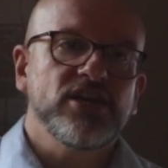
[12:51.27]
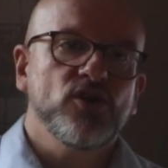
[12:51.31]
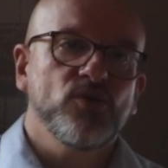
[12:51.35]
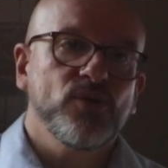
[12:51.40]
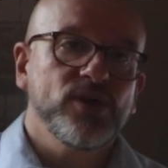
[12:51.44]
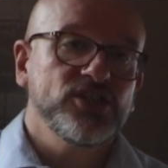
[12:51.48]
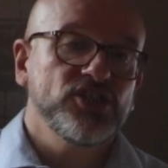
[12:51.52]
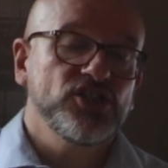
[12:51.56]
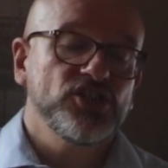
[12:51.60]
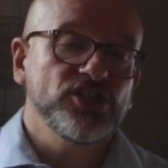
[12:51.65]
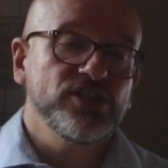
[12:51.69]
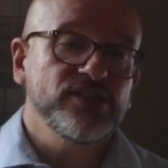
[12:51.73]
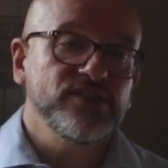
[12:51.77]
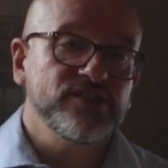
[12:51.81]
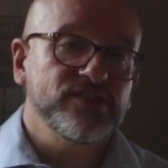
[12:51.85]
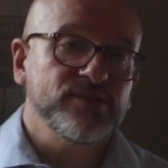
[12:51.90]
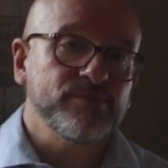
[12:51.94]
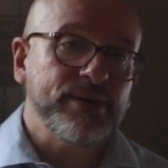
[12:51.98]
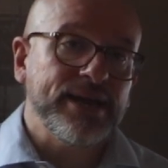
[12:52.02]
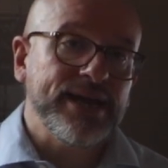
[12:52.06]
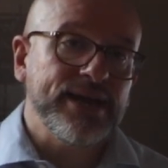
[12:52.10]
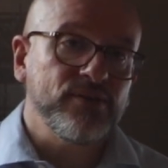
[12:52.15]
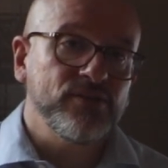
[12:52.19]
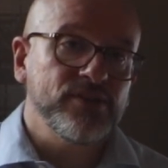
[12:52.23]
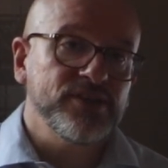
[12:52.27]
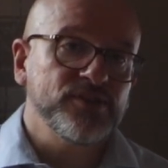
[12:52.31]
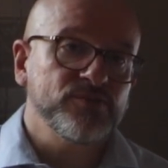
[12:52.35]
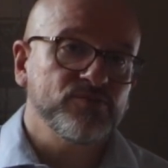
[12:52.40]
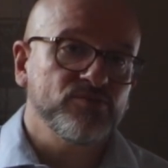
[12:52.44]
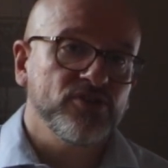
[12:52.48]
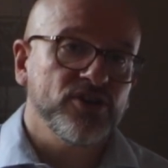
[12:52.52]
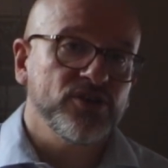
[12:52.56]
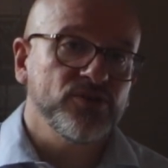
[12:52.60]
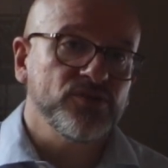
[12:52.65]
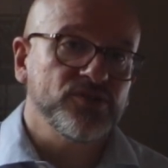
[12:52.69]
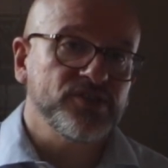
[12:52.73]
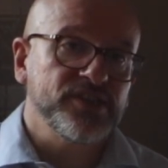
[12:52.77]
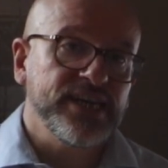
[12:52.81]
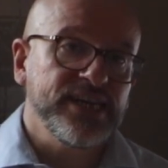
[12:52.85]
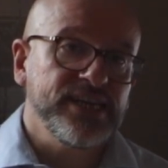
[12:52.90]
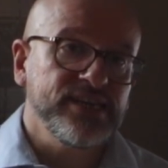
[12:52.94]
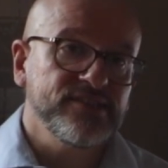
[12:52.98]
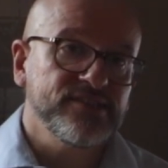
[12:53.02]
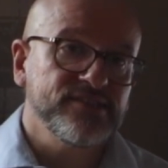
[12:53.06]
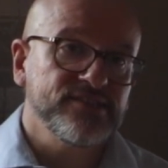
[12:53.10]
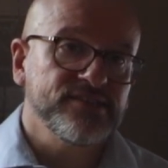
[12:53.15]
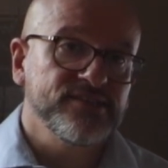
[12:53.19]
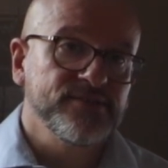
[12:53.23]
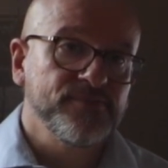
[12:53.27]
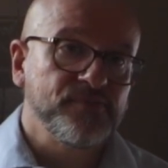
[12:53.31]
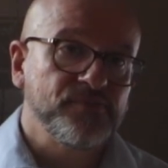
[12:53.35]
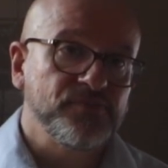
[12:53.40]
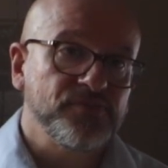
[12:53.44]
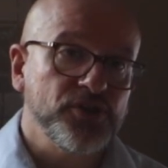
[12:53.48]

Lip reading: questions about this process,